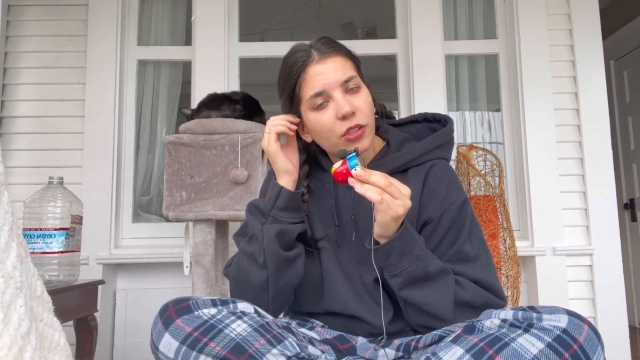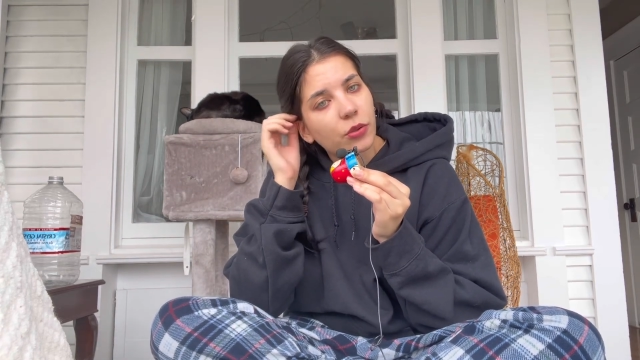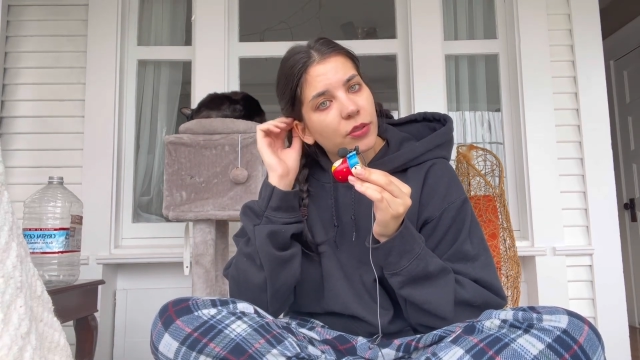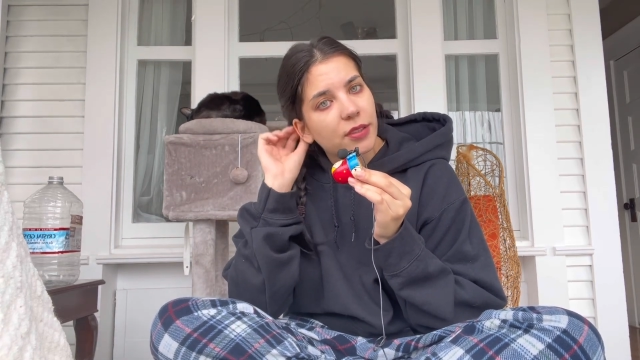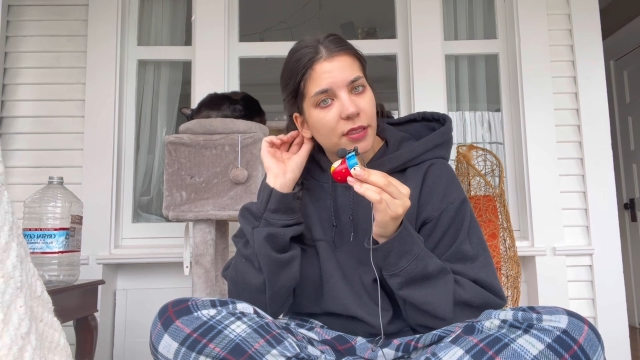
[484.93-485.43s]

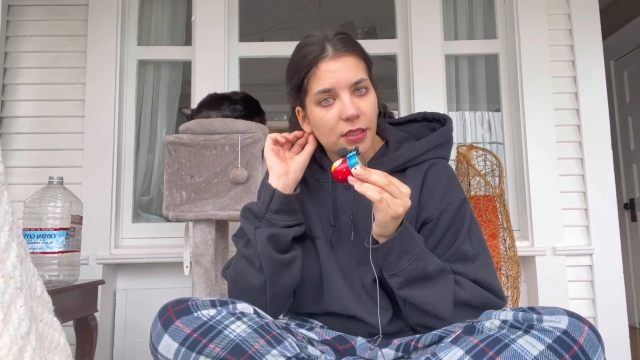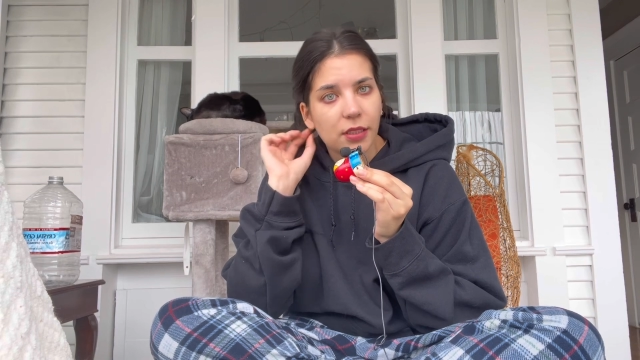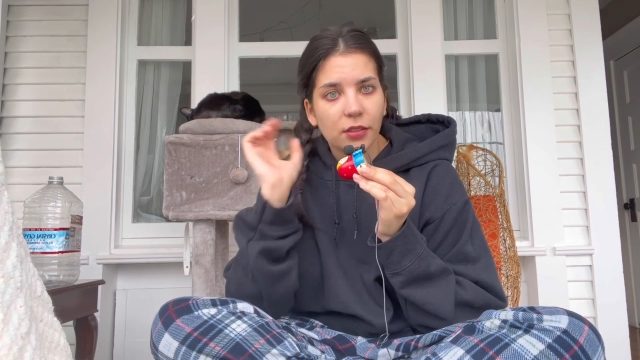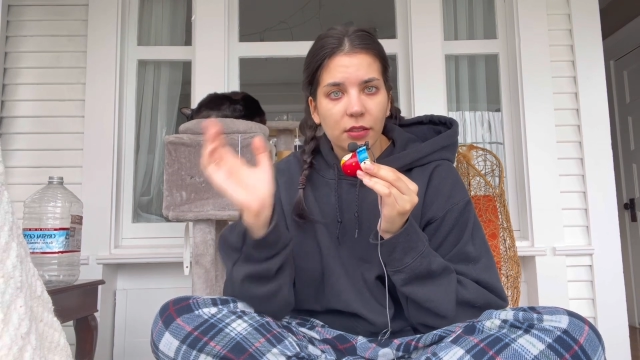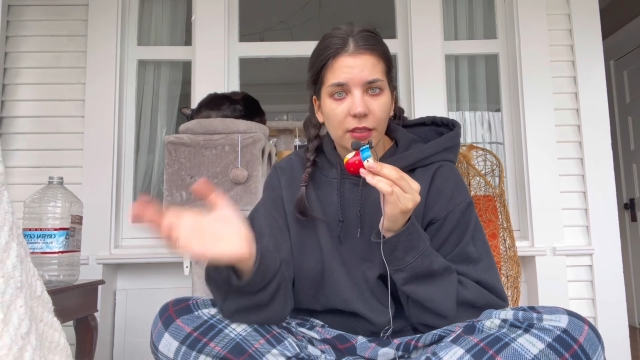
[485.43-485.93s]
who's
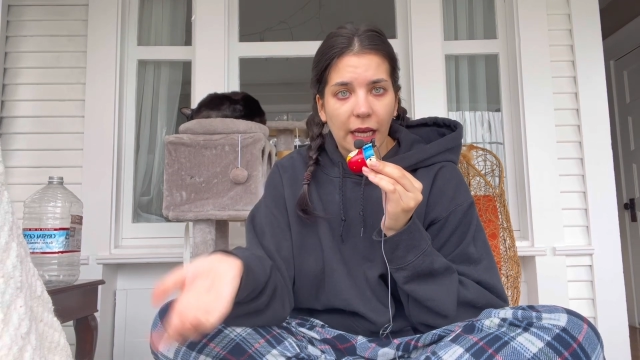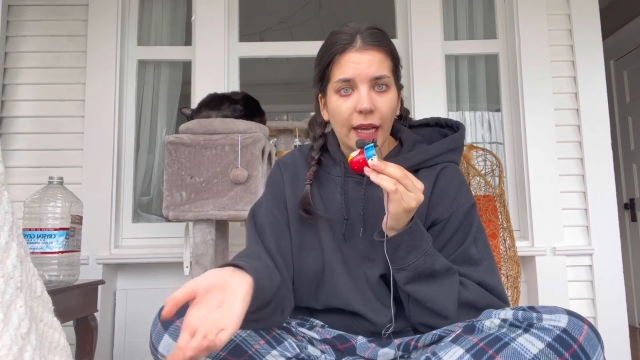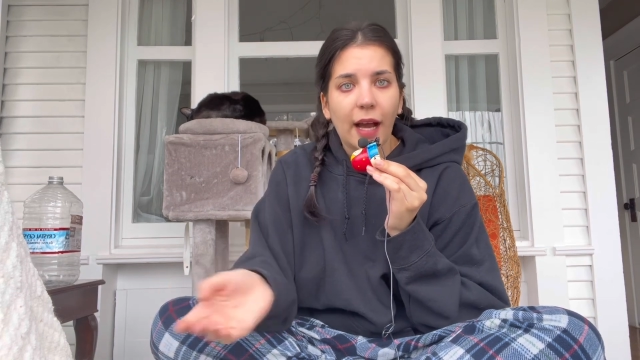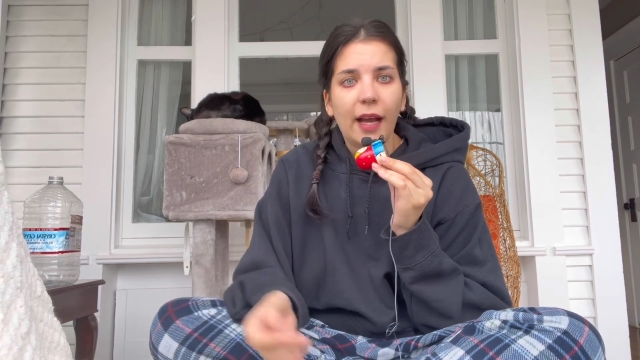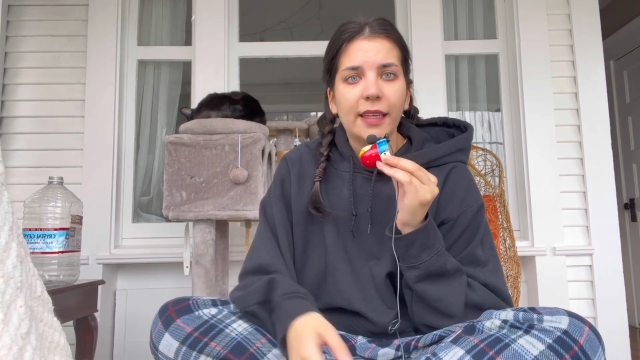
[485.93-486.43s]
that
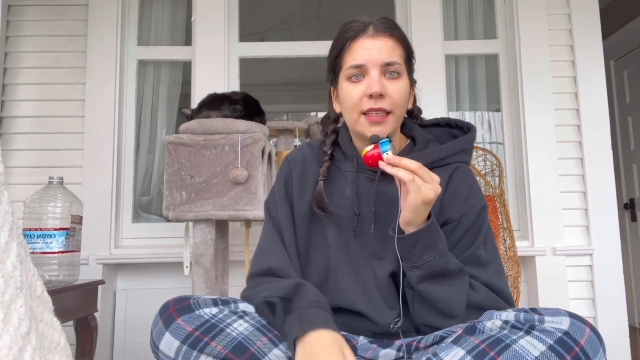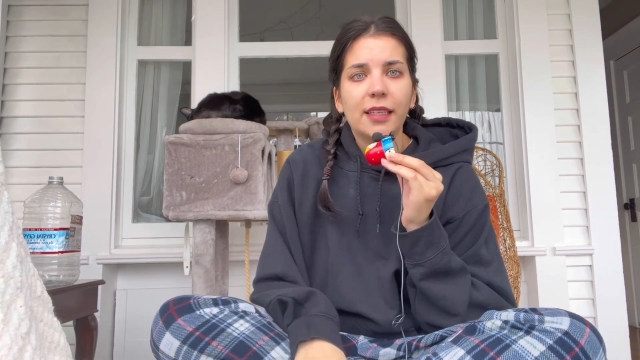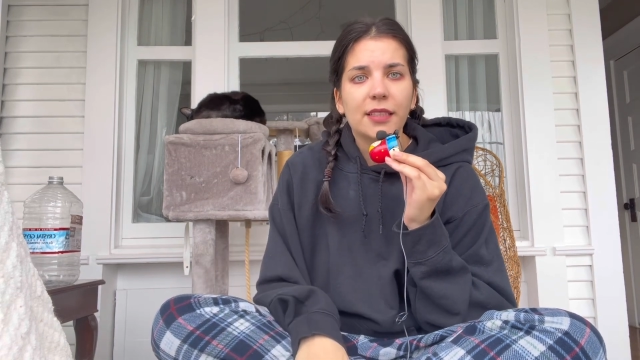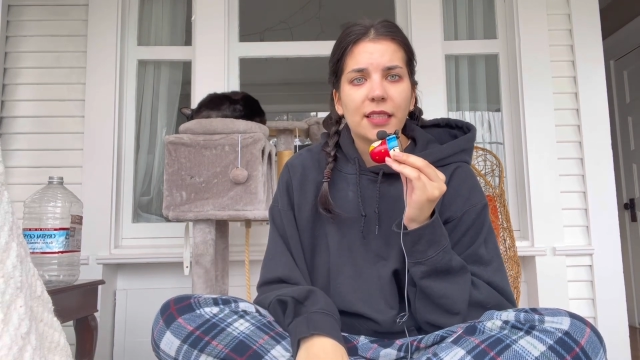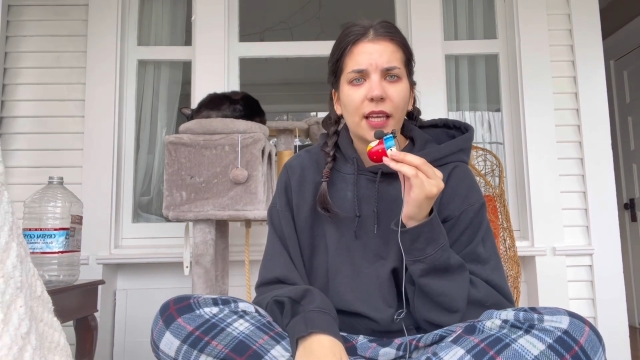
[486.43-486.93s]
guy,
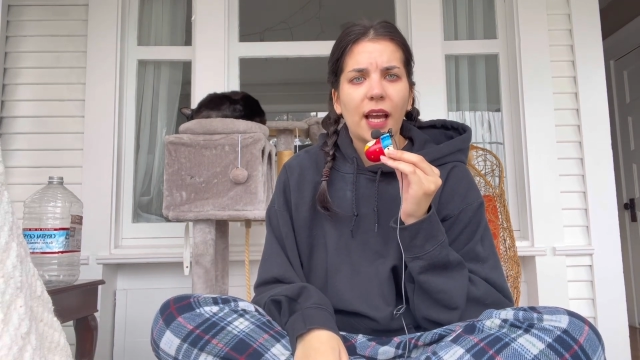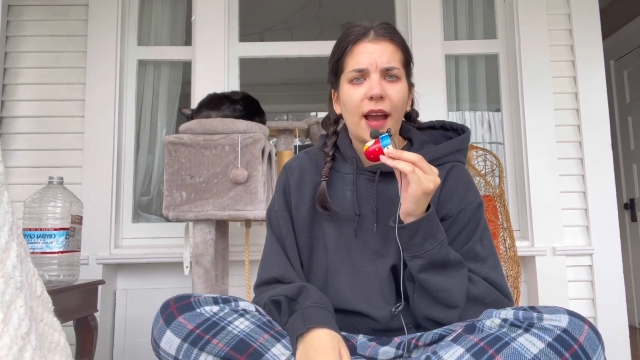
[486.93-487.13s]
he's like,